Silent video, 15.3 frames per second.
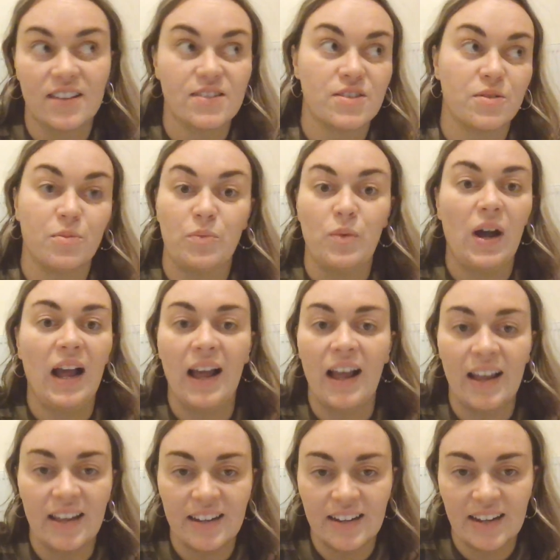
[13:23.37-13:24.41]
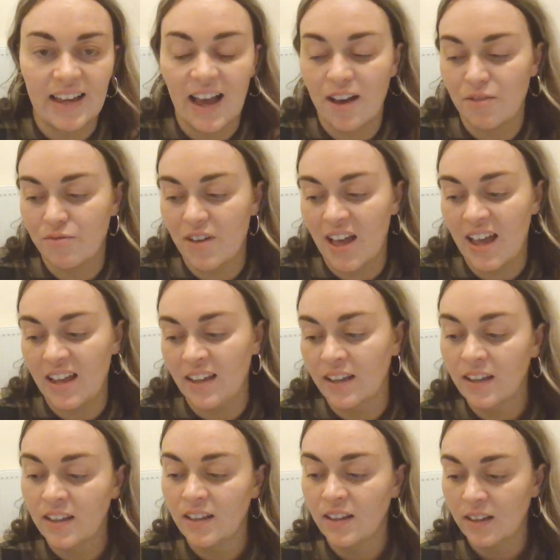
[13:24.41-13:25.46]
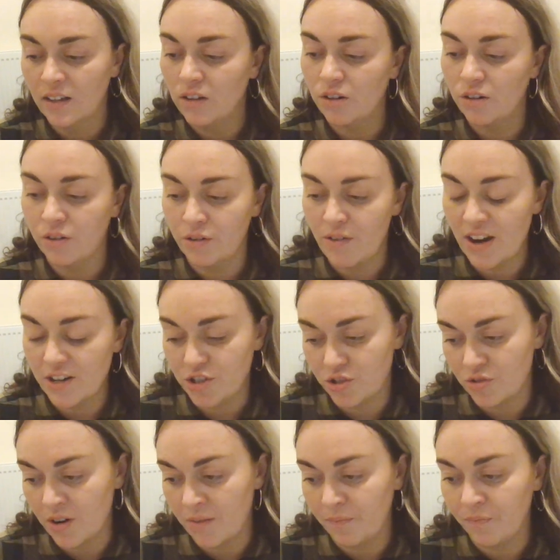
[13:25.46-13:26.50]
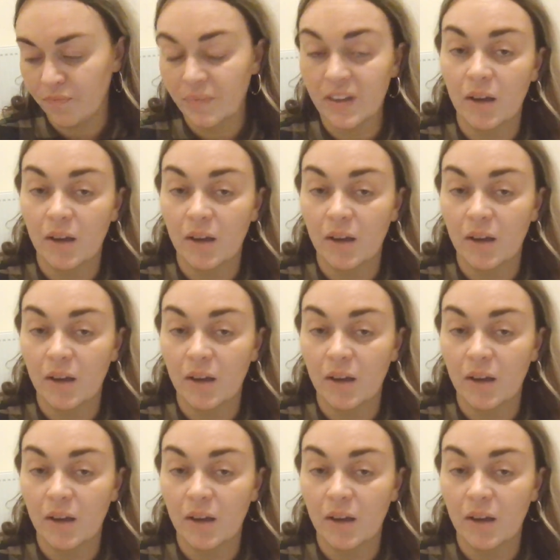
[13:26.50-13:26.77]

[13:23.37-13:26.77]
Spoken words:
somewhere in a cafe or a restaurant.